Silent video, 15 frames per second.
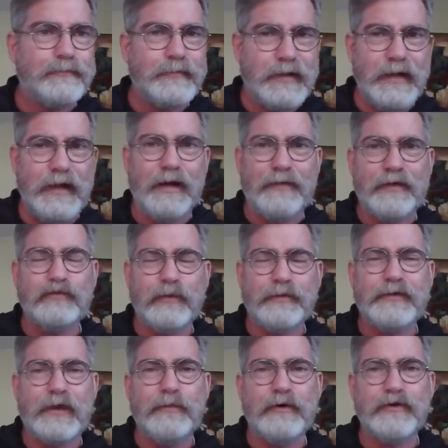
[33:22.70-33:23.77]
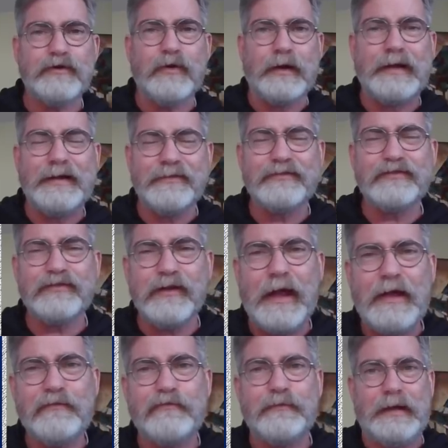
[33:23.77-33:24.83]
Yeah, that's what they were doing.
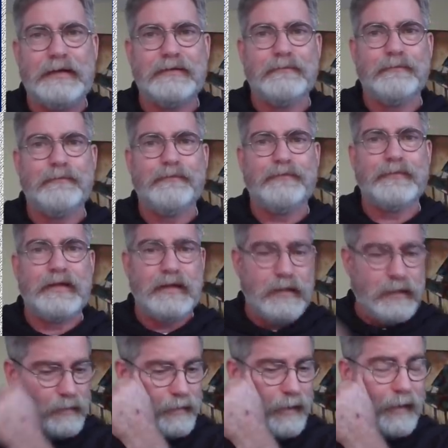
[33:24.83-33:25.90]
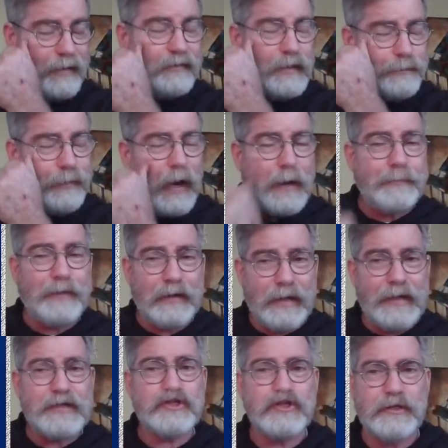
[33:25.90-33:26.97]
Enslavement and
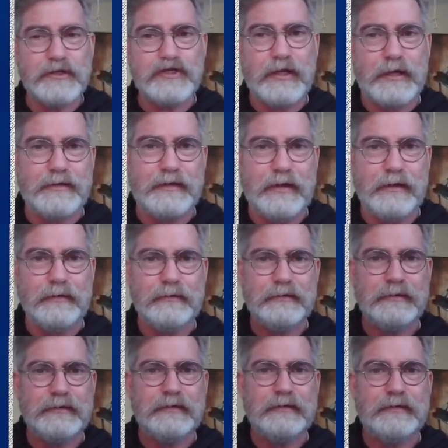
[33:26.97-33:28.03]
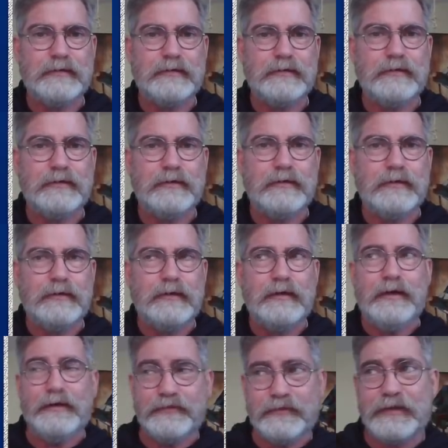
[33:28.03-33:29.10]
depopulation agenda.
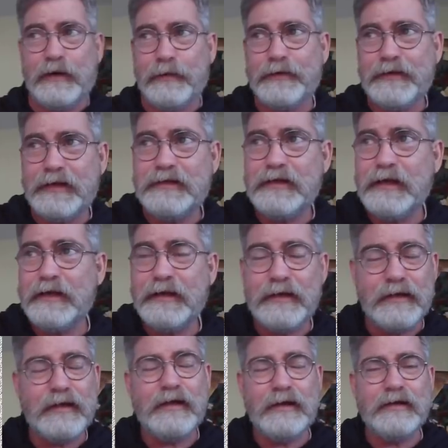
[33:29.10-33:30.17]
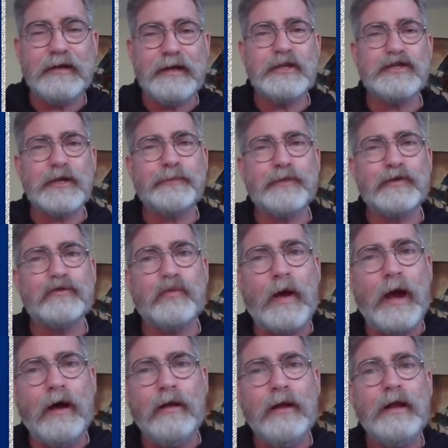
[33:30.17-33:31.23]
Isn't that what they did in, in Egypt as
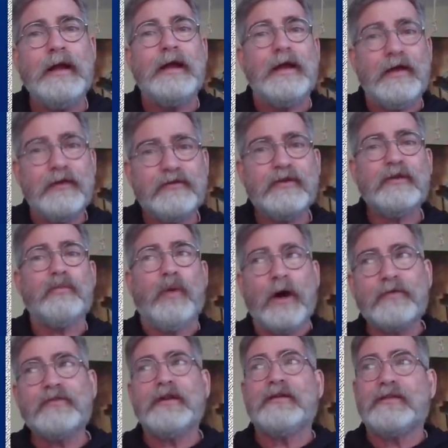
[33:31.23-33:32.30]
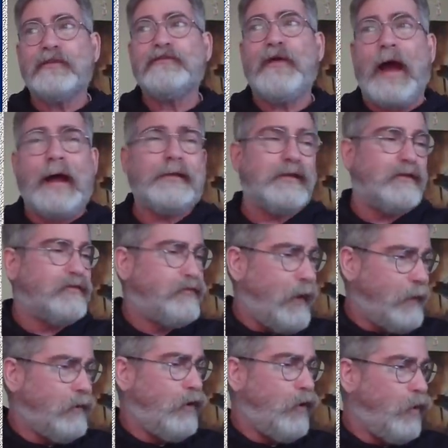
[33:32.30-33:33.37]
well? Isn't, wasn't it the fact that
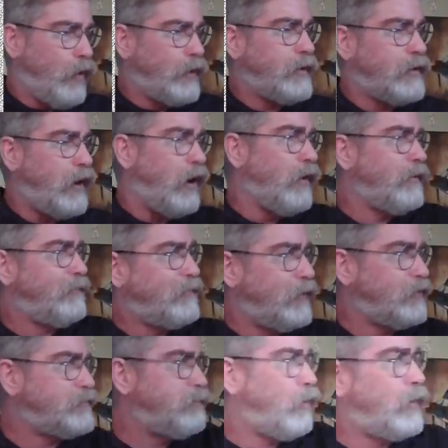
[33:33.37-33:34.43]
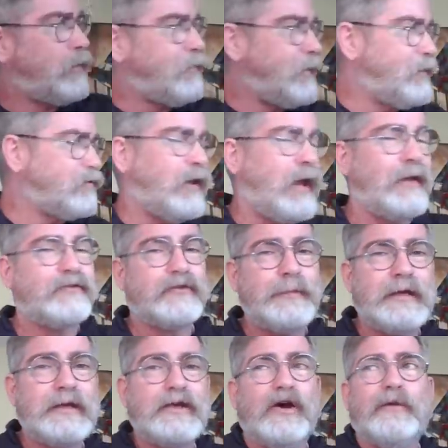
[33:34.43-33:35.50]
Pharaoh ordered all the firstborn of the Israelites to
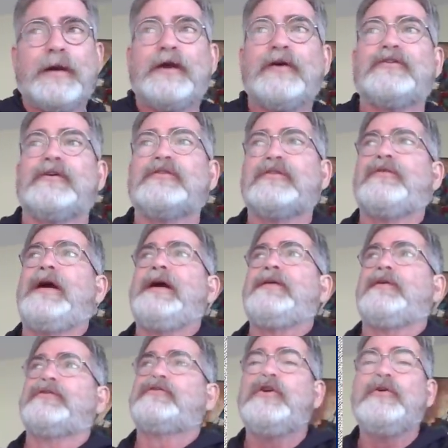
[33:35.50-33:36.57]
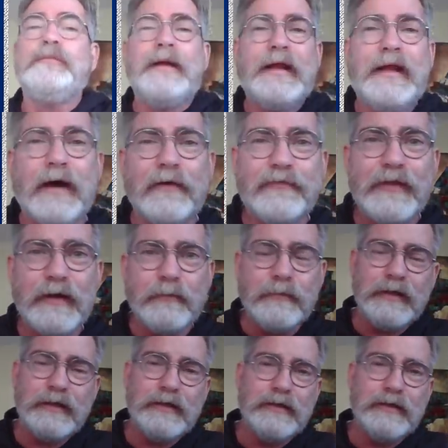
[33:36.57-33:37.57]
be killed because he was afraid there was too many of them?